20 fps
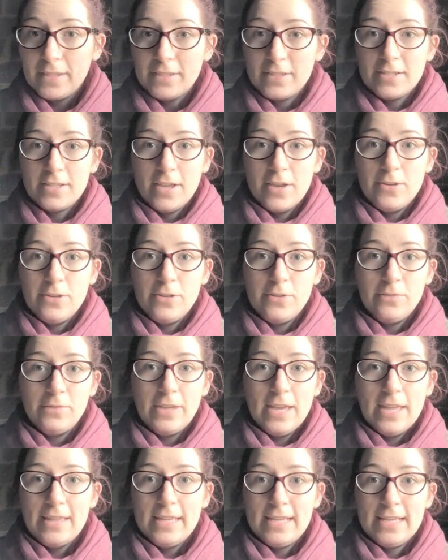So you
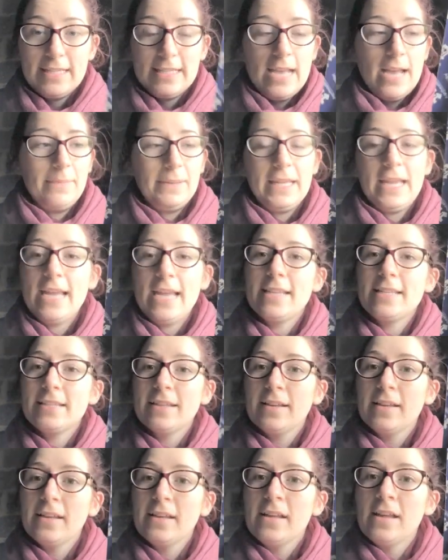get this
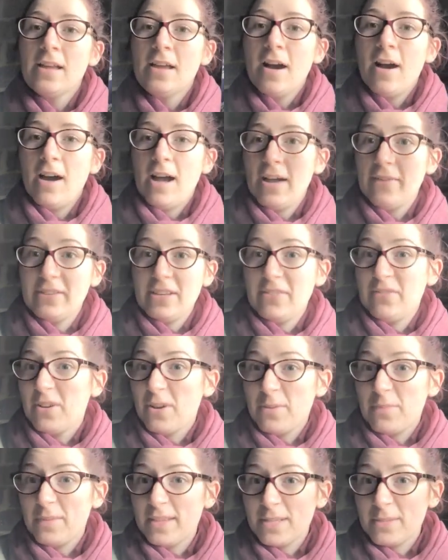applicator. I haven't even
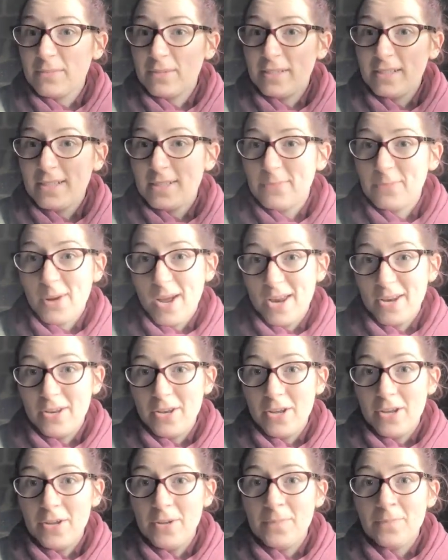opened this one, it's brand
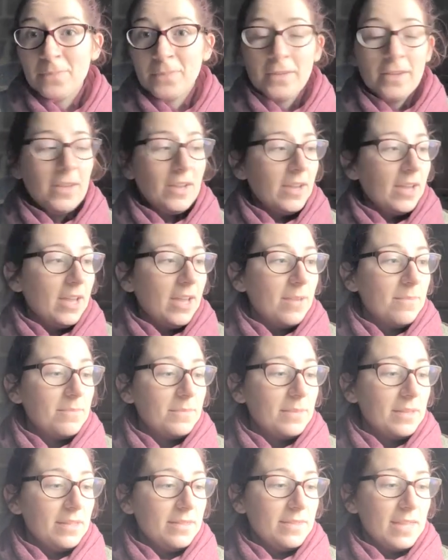new.
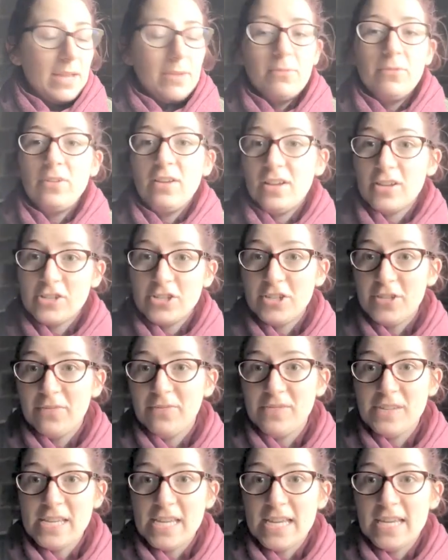They will last you
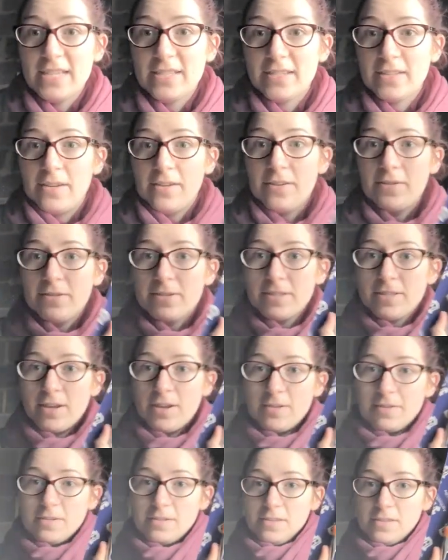for years though. So
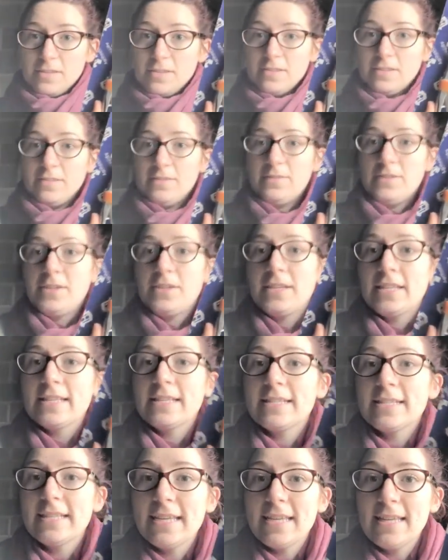if you
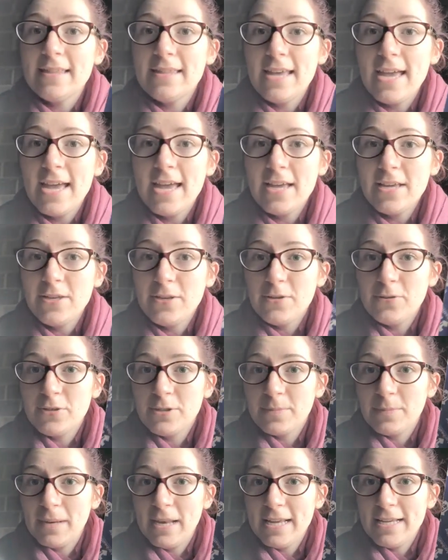can see there, you
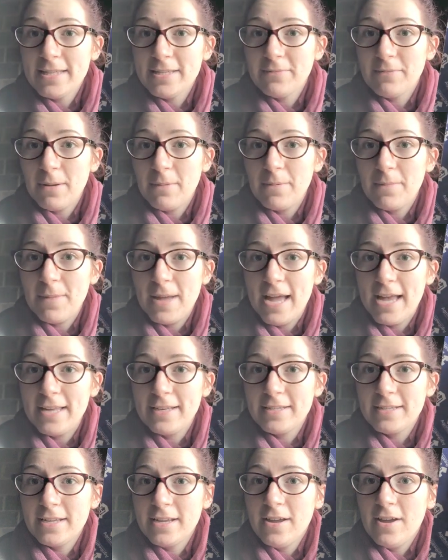just place the rubber
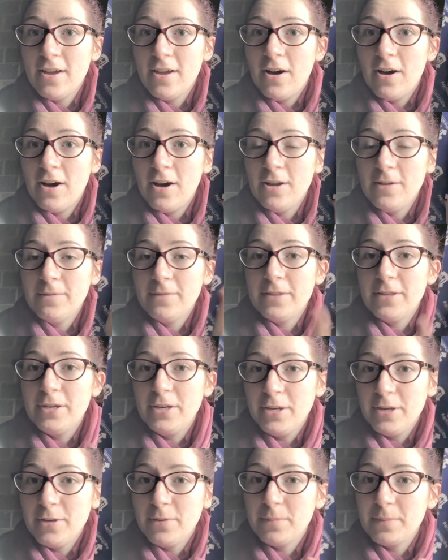band over the
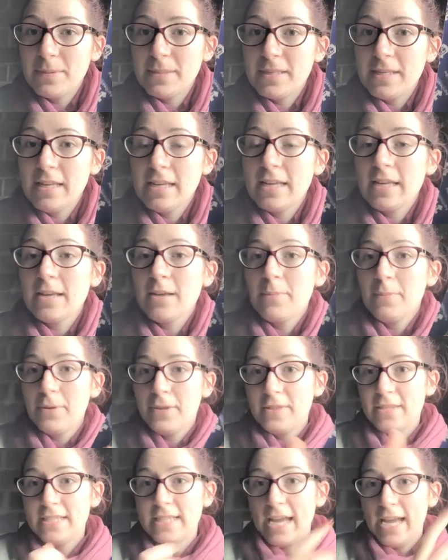loops,
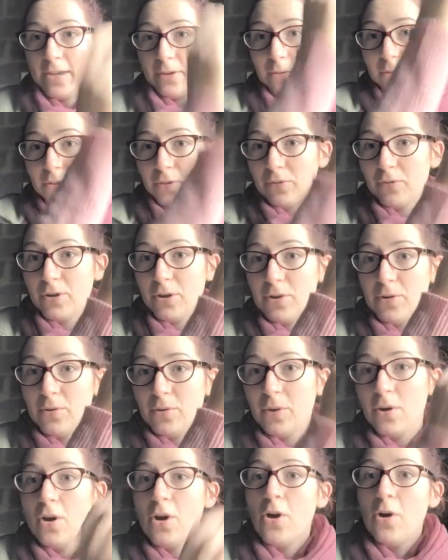put the tail
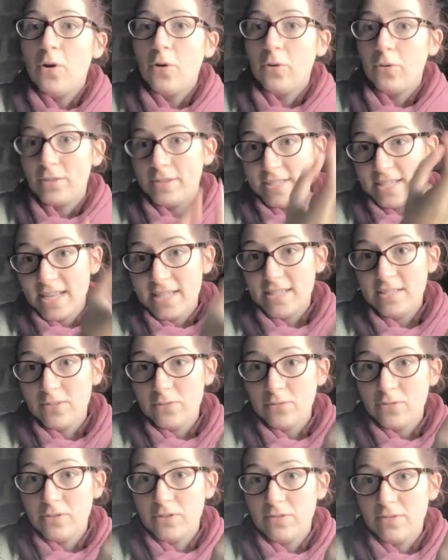through or the
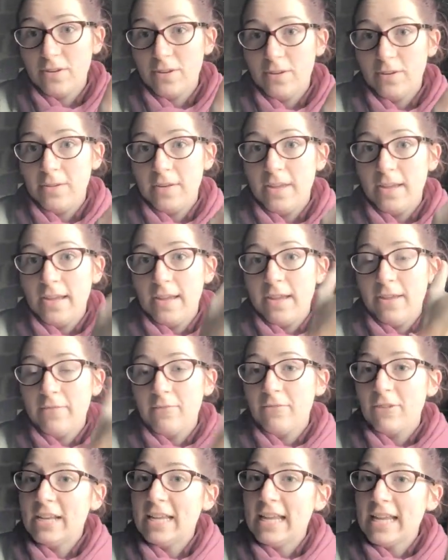testicles through,
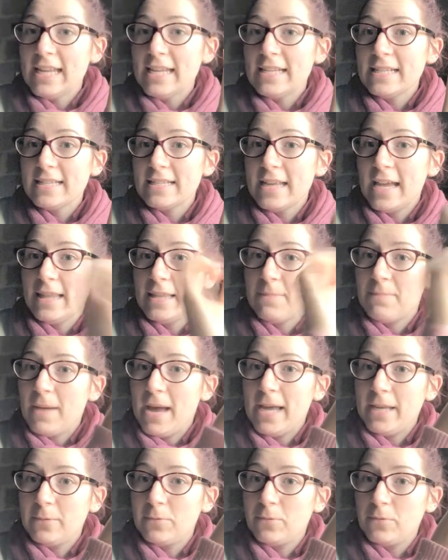release, and the
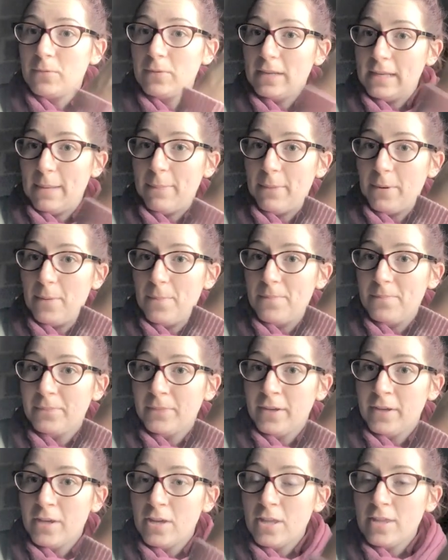band will clip on.
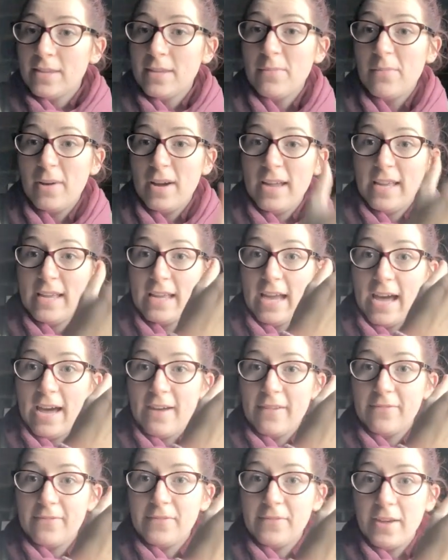They might
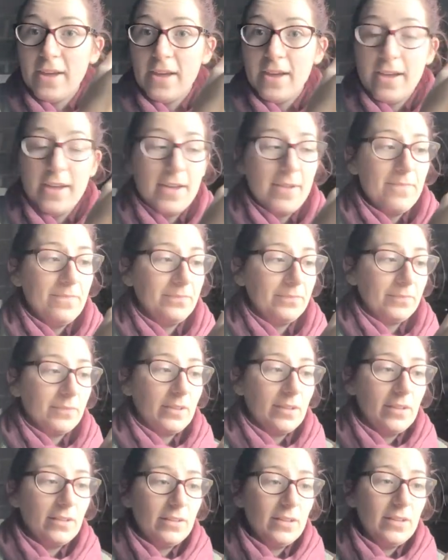have
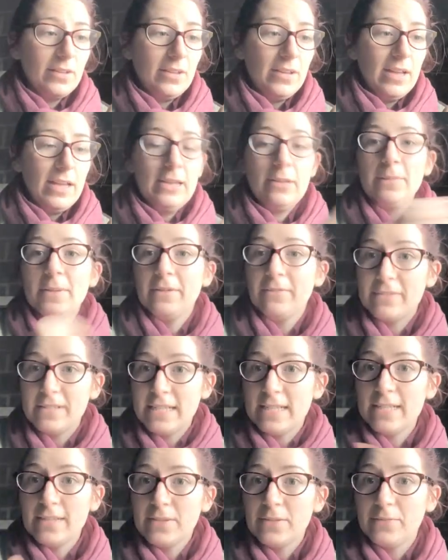a little bit of
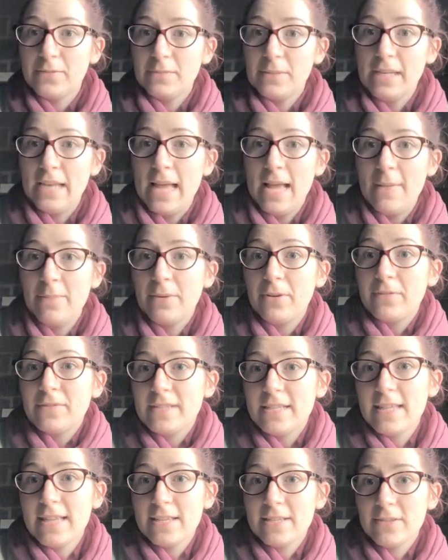resistance from the lamb, but
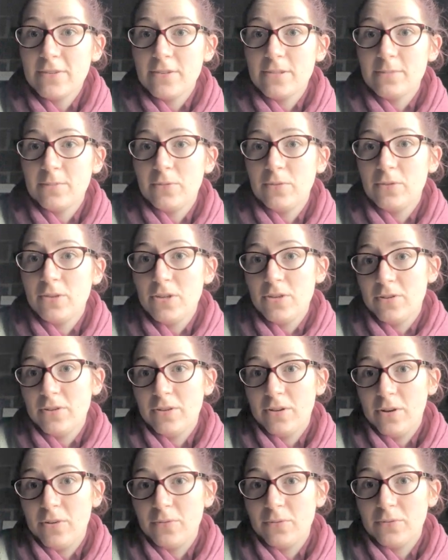obviously they're so small that you
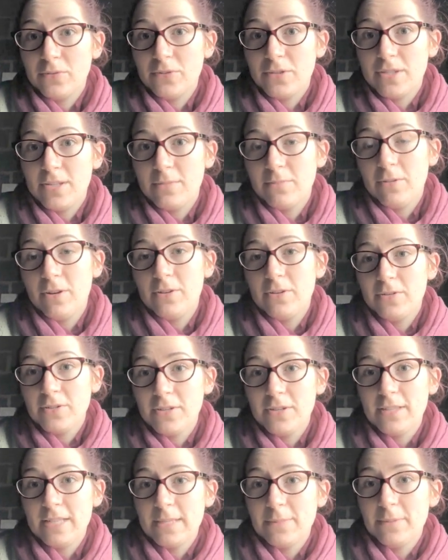can hold on to them while you're
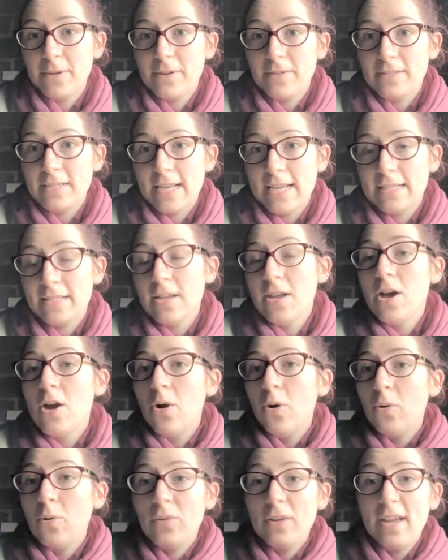doing this process,
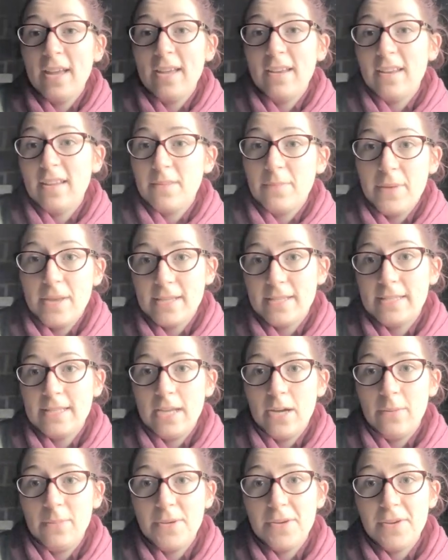or get another person to
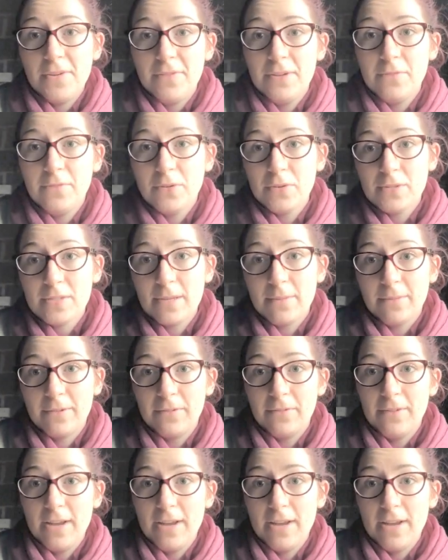help you if you've got someone